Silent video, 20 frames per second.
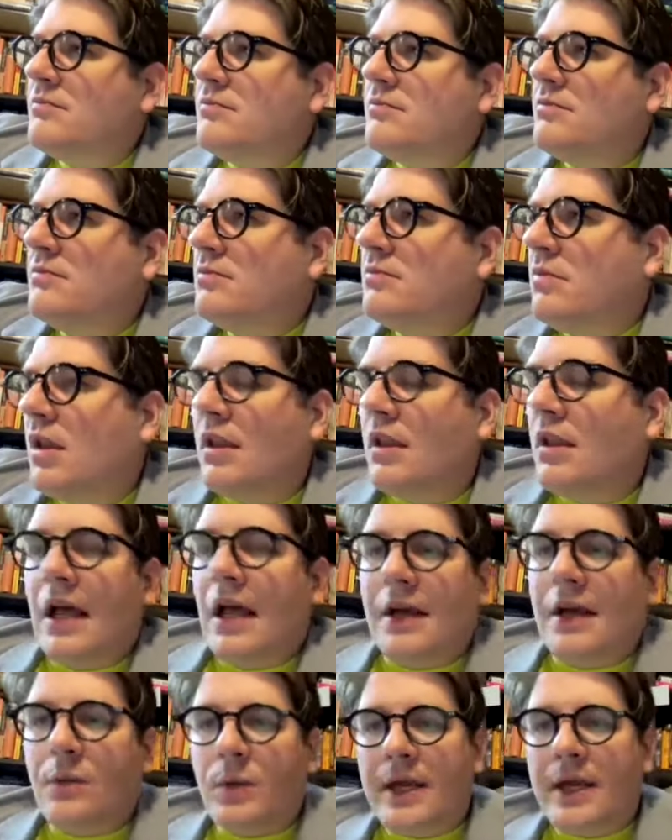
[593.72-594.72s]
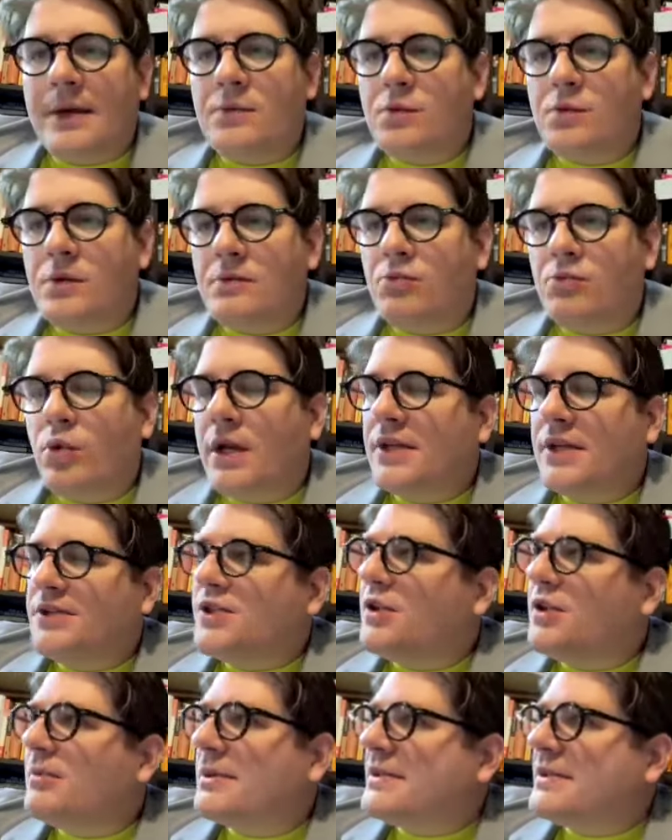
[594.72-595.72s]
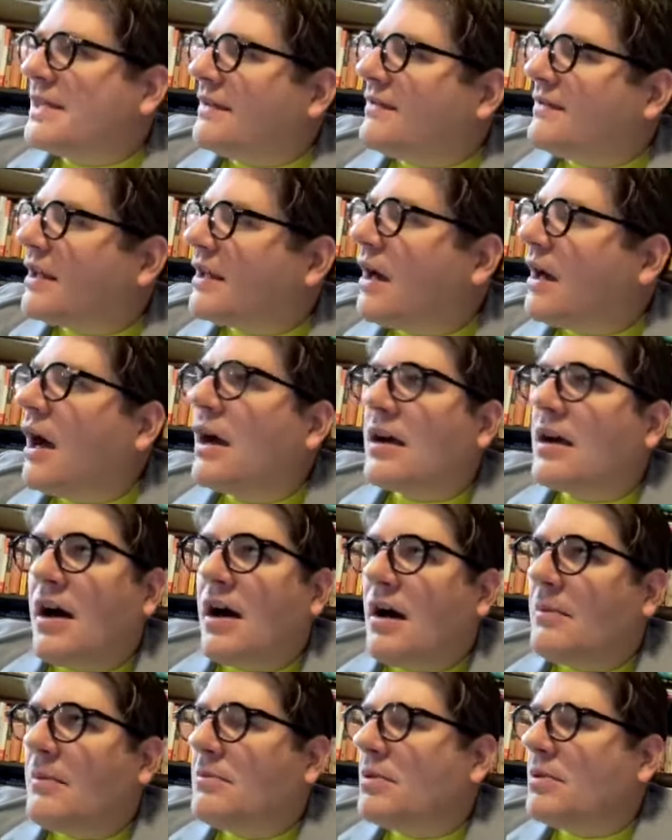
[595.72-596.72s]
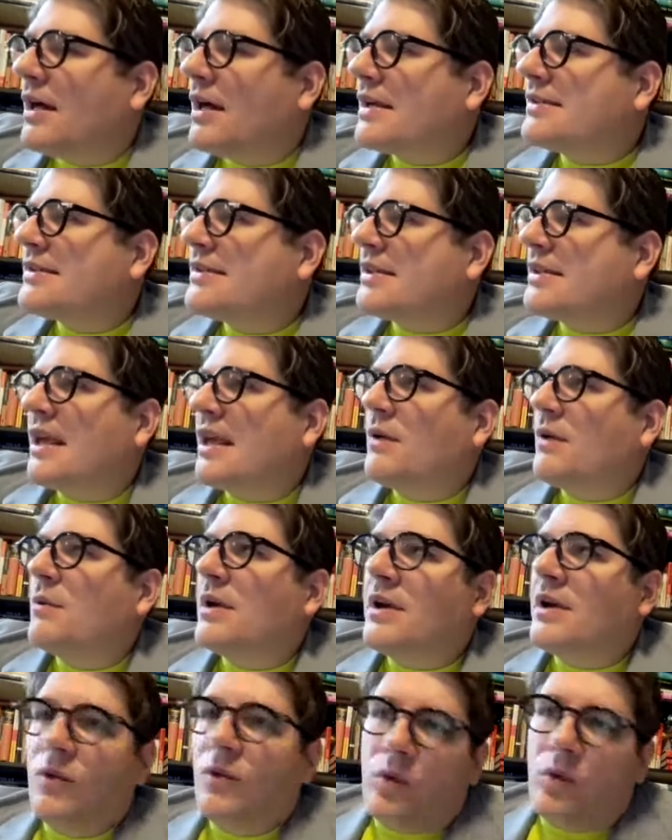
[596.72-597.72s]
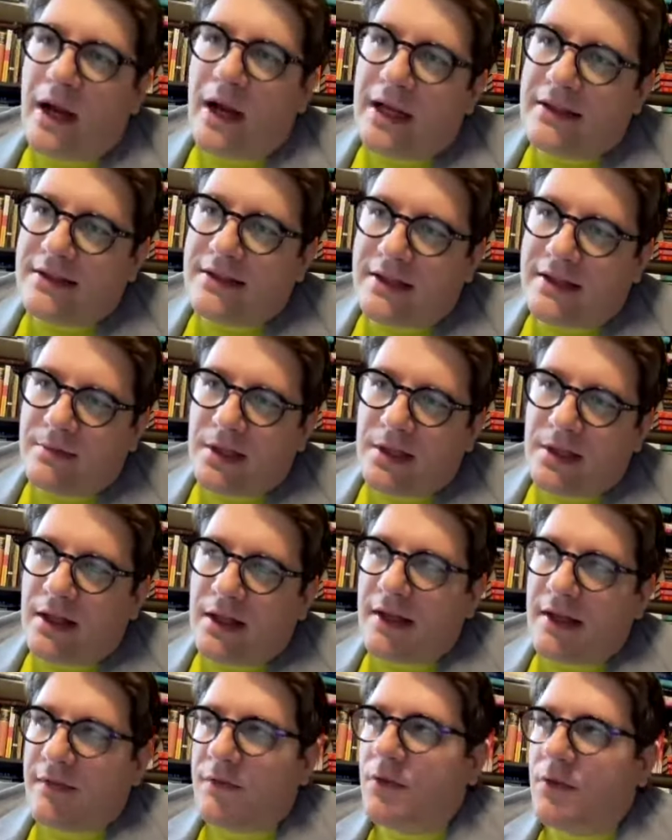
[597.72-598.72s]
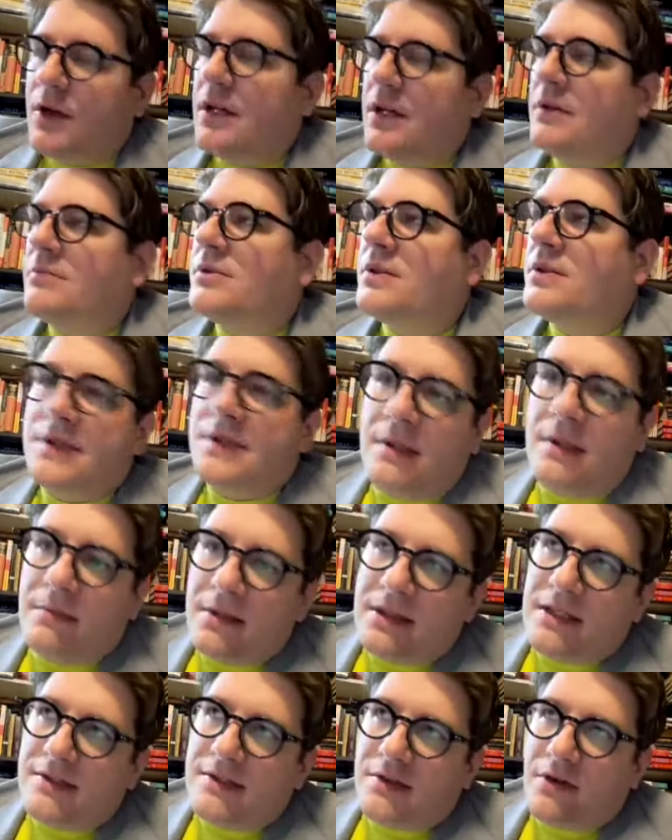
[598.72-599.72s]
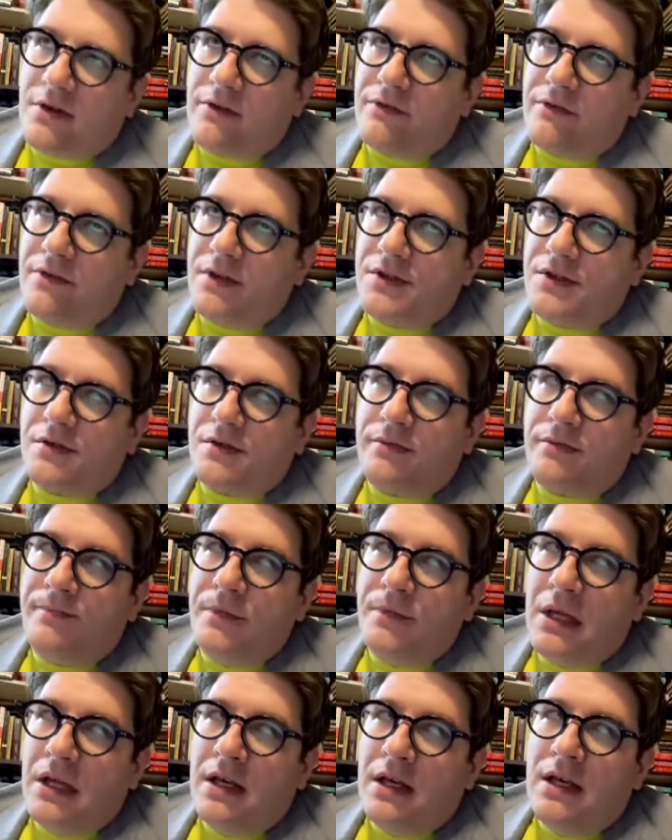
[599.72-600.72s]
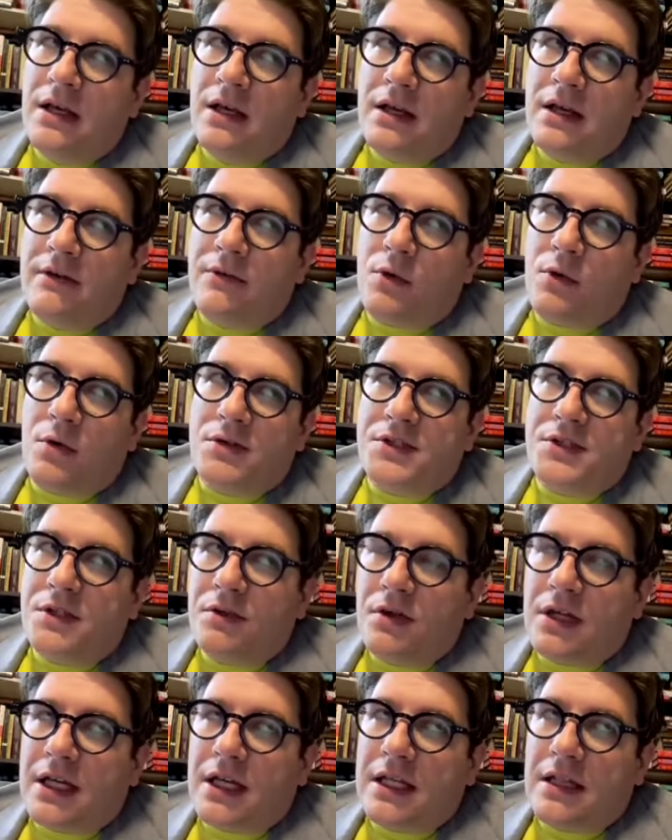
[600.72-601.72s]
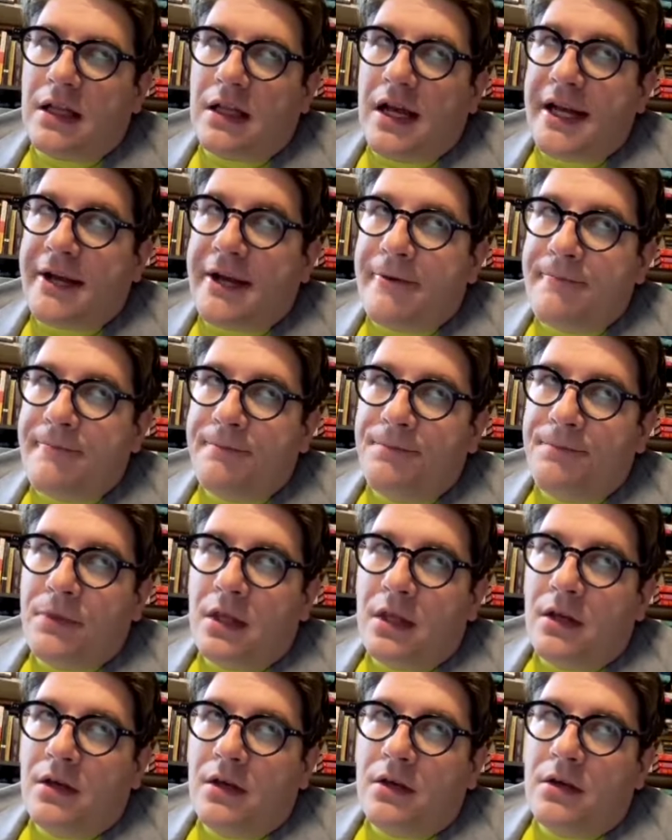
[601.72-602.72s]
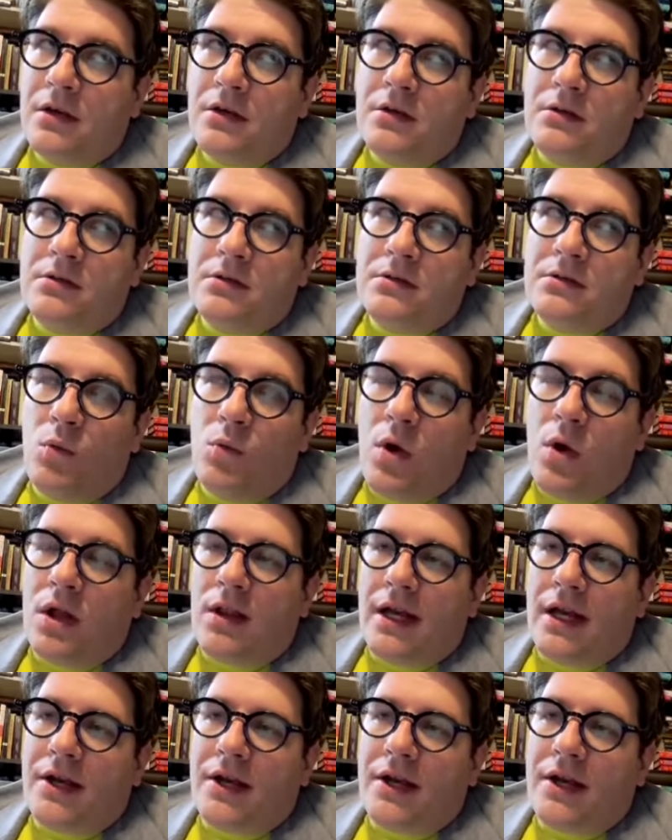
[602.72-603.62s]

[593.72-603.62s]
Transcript: like we we as humans have a god complex and can we grant something like freedom to something that's artificial? And of course you look at like what like